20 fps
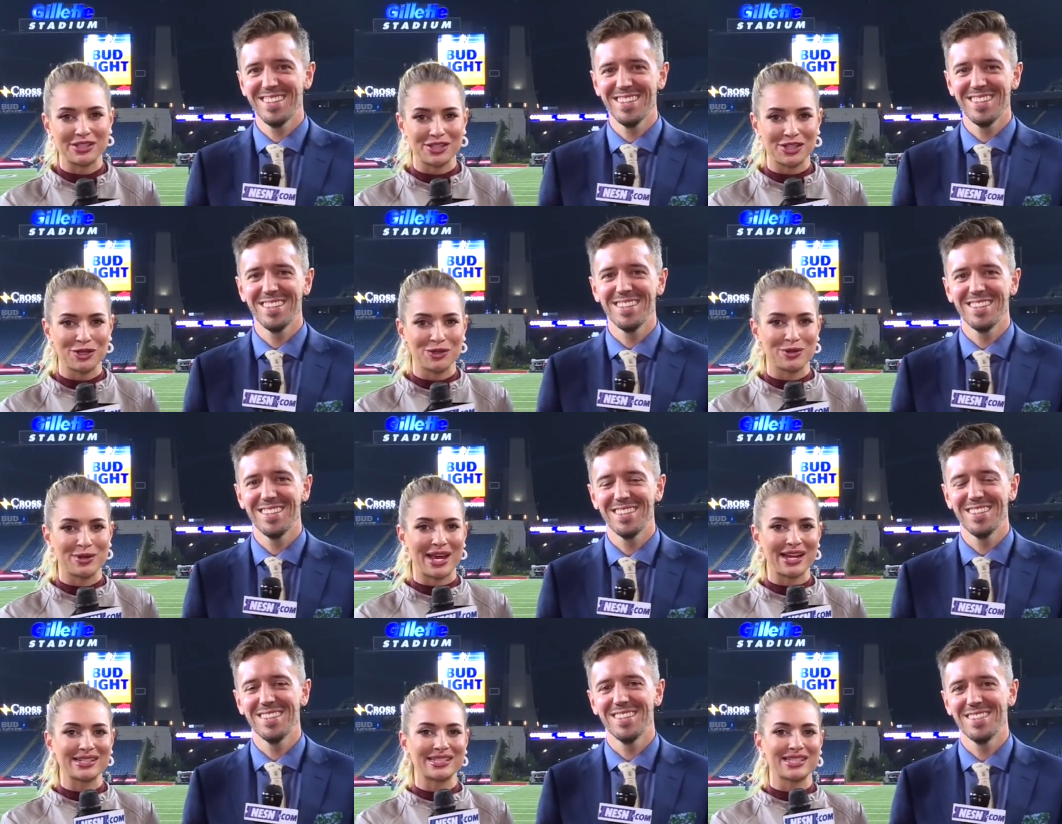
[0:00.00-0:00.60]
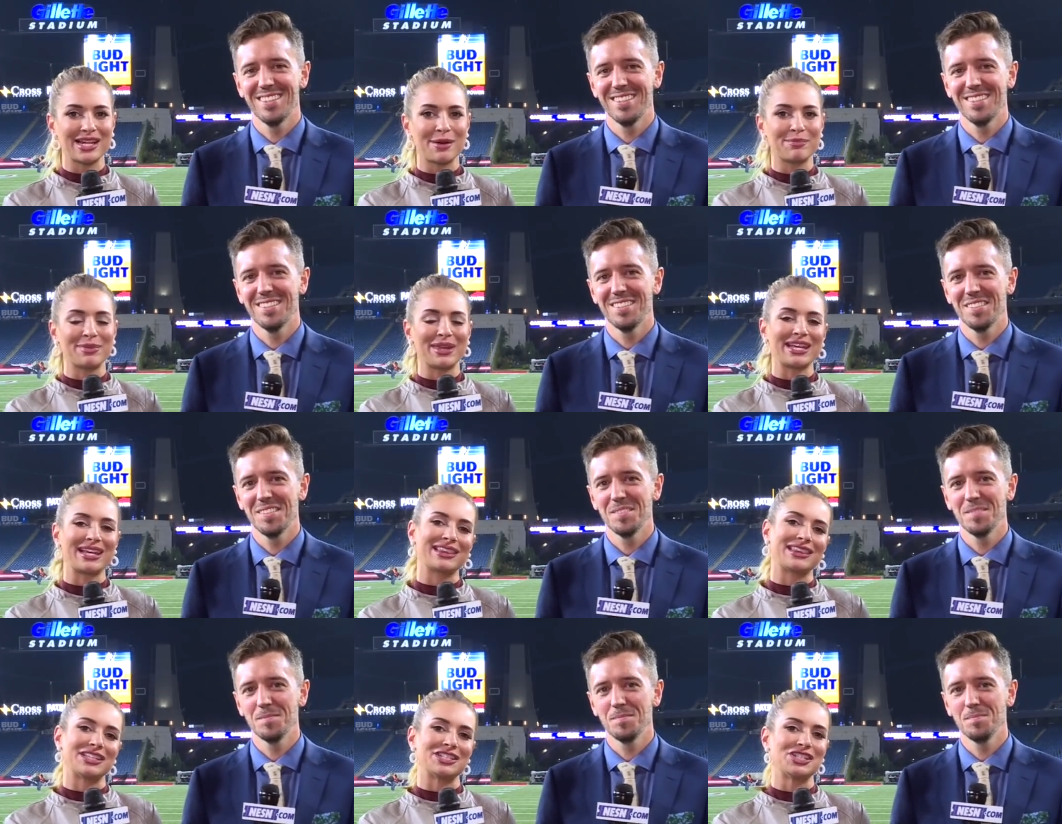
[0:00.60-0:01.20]
Speaker 1: and 2. Next up, they
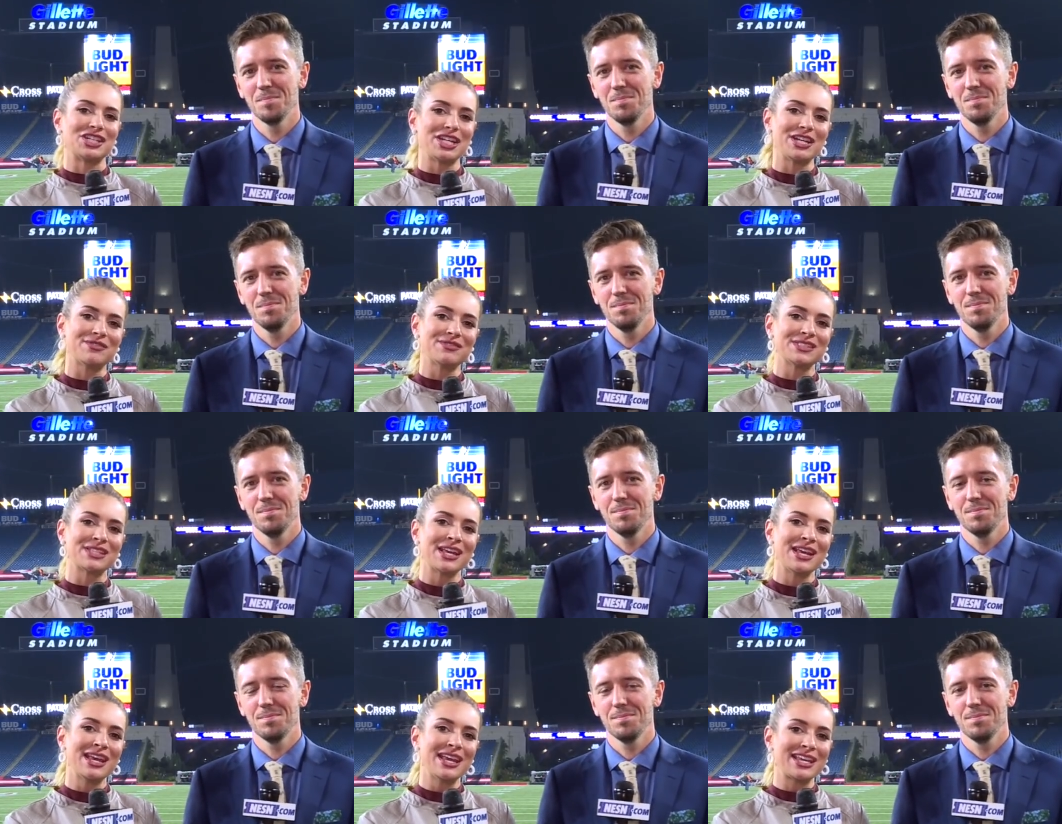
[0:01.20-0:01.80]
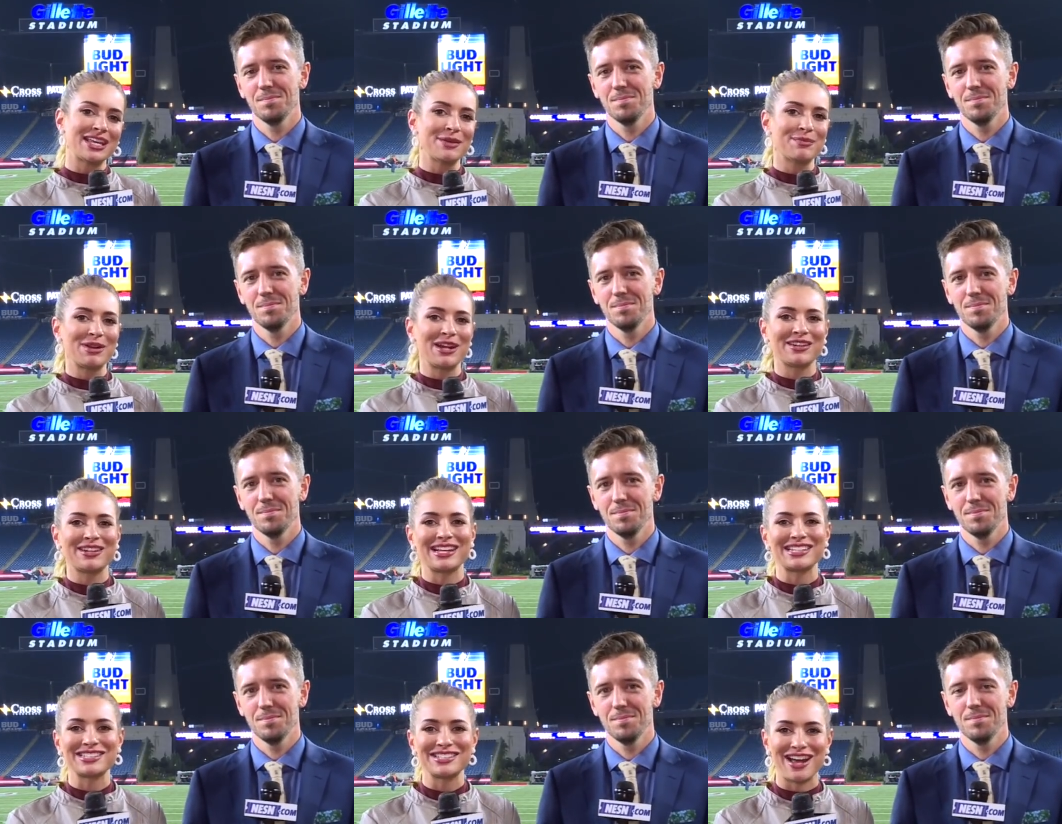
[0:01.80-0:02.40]
get the Chiefs. Keep it
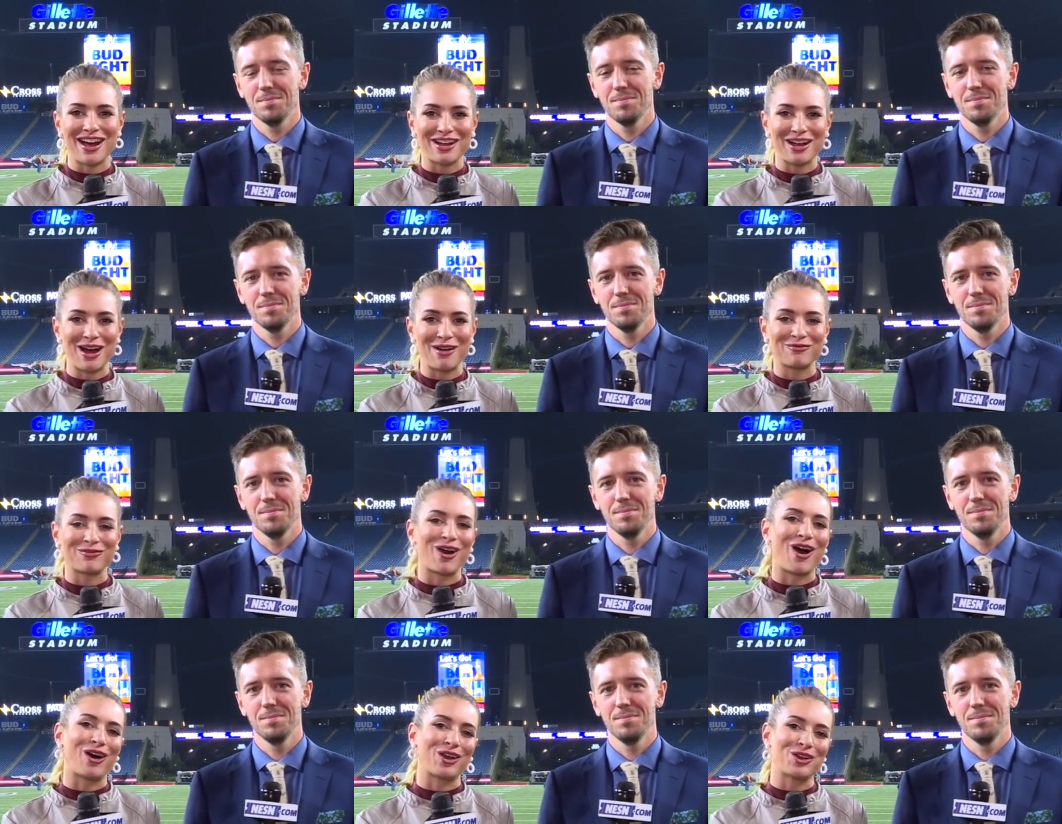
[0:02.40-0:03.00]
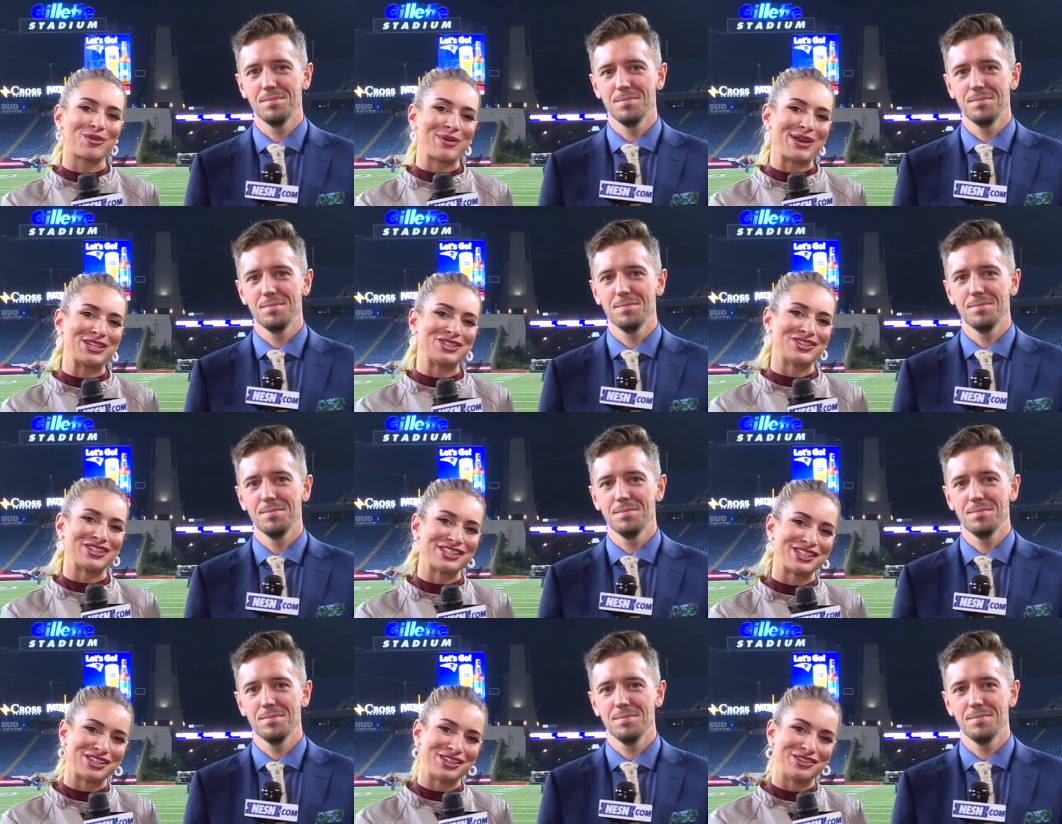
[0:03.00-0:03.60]
on NESN.com for all your
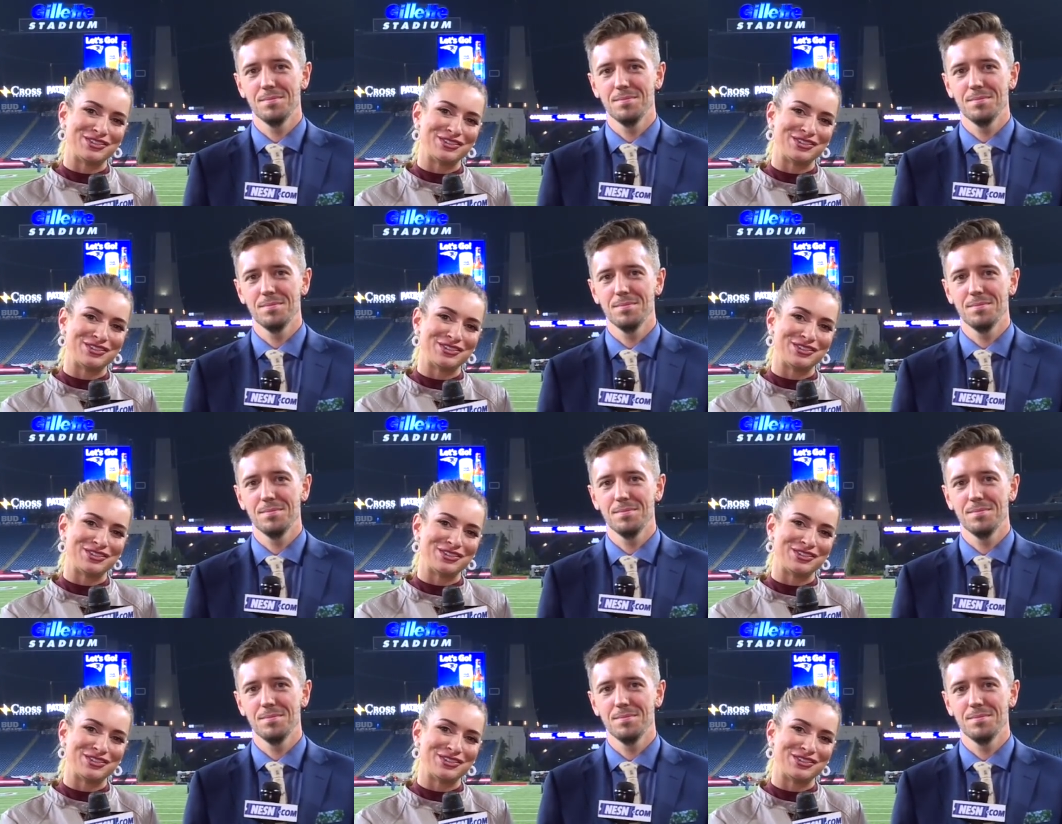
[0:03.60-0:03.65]
Patriots